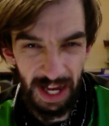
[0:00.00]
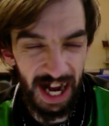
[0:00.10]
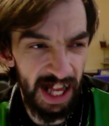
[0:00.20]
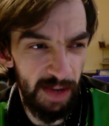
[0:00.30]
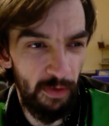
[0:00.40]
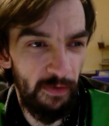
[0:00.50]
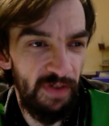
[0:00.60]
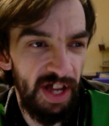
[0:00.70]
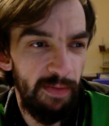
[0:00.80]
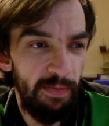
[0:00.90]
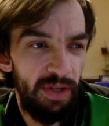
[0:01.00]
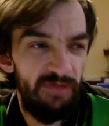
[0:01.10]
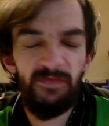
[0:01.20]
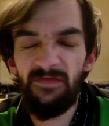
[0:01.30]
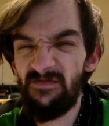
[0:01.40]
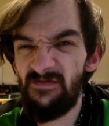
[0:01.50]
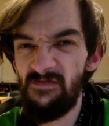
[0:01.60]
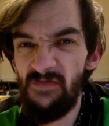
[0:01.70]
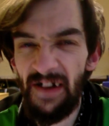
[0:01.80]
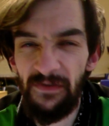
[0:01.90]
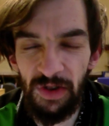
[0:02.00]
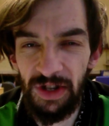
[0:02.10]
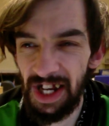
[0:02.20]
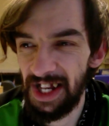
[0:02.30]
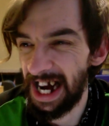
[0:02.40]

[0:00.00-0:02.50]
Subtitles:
animal-themed references,